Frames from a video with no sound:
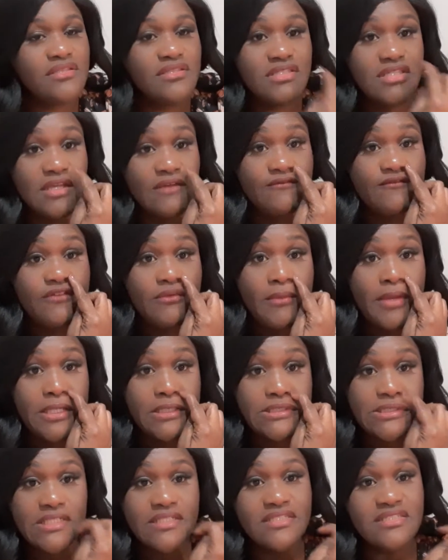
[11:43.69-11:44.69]
the
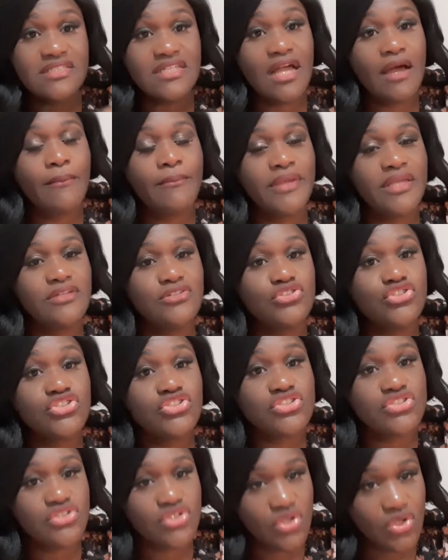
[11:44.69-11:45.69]
information is coming
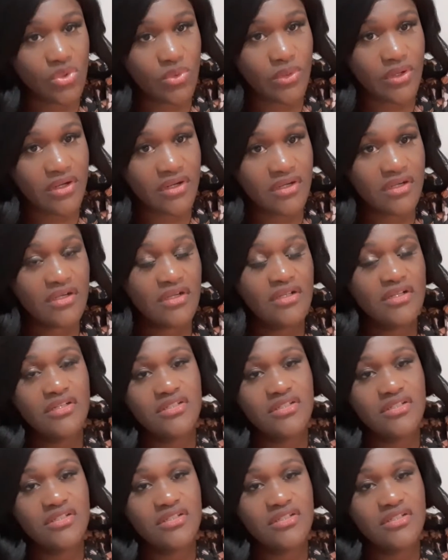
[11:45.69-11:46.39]
slower.